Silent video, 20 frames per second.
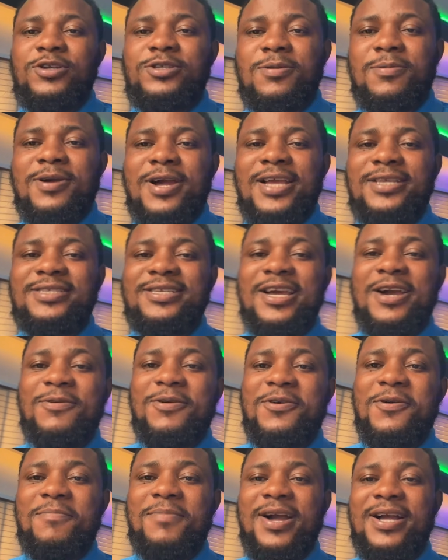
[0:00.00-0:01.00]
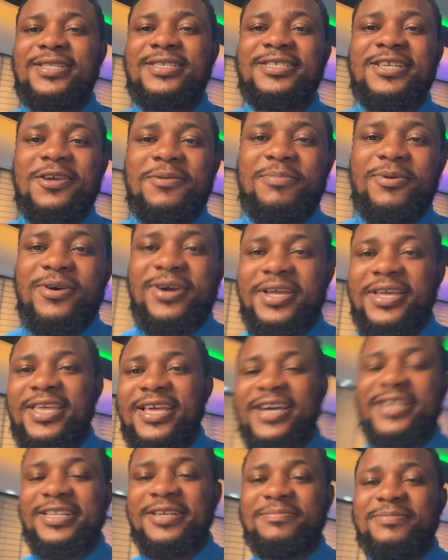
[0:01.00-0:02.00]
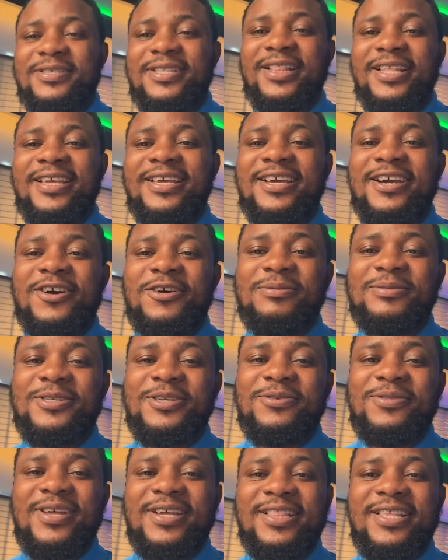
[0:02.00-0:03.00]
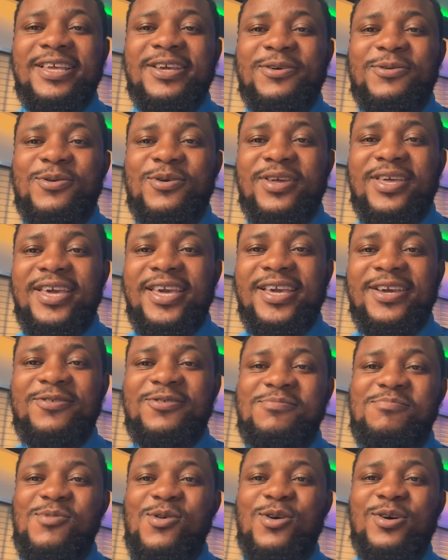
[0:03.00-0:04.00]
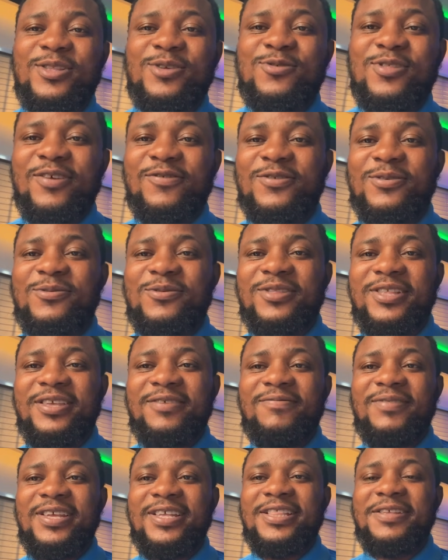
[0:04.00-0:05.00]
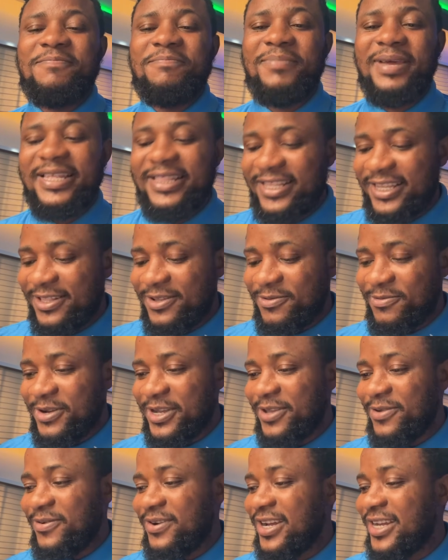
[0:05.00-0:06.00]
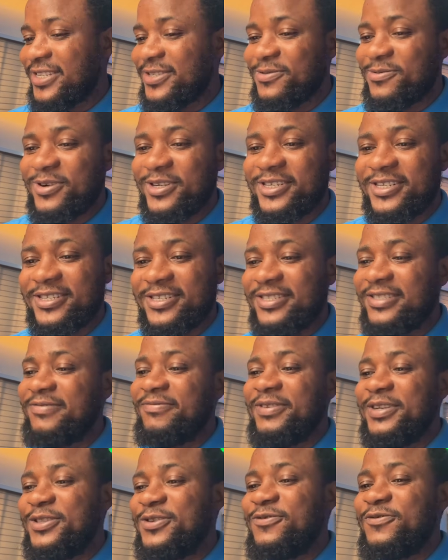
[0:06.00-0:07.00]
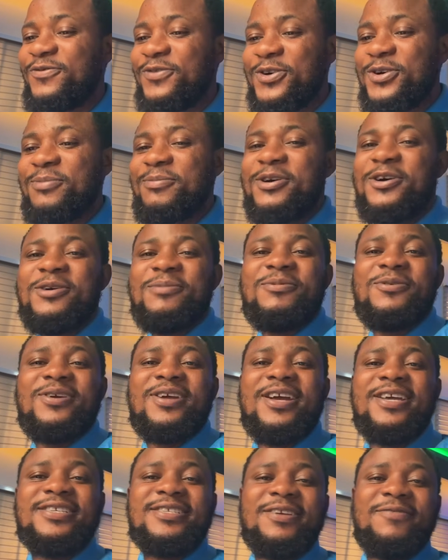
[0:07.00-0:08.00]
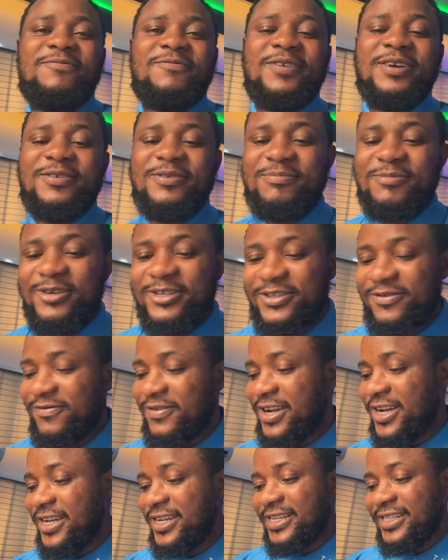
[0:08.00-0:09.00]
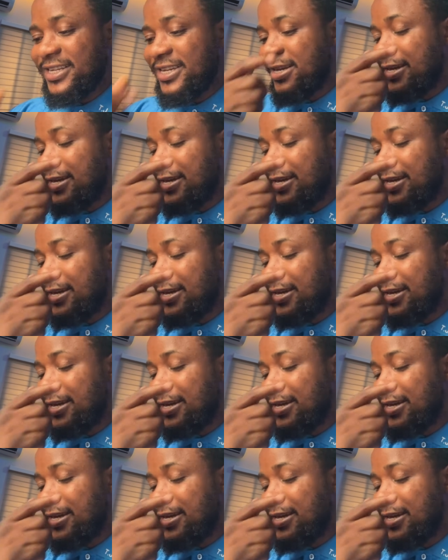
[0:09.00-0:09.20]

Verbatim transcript: What's up, guys? Uh, welcome back. This is my boy Adamslink. I hope you in a day. Okay, good morning, good afternoon, good evening, depending on where you guys are watching this video from. I hope you guys are very much fine.